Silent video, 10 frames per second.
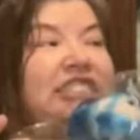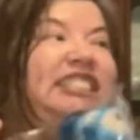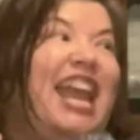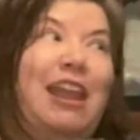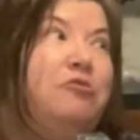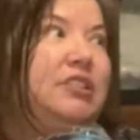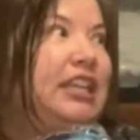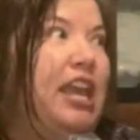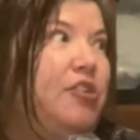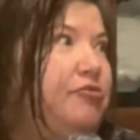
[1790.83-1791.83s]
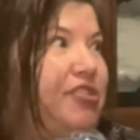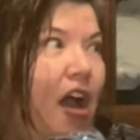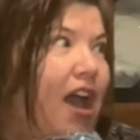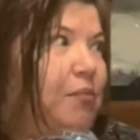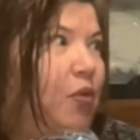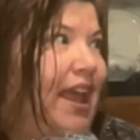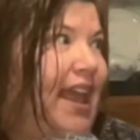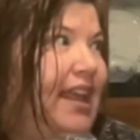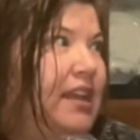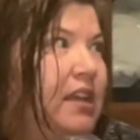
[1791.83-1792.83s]
"Don't go that
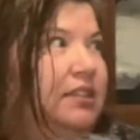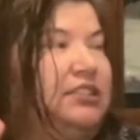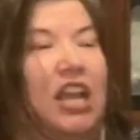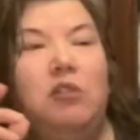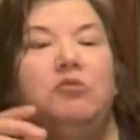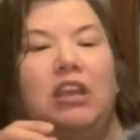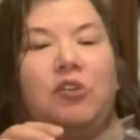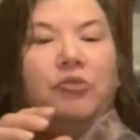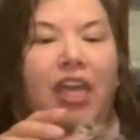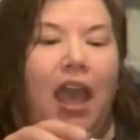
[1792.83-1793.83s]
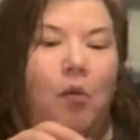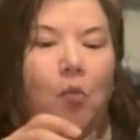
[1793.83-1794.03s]
way! Don't go that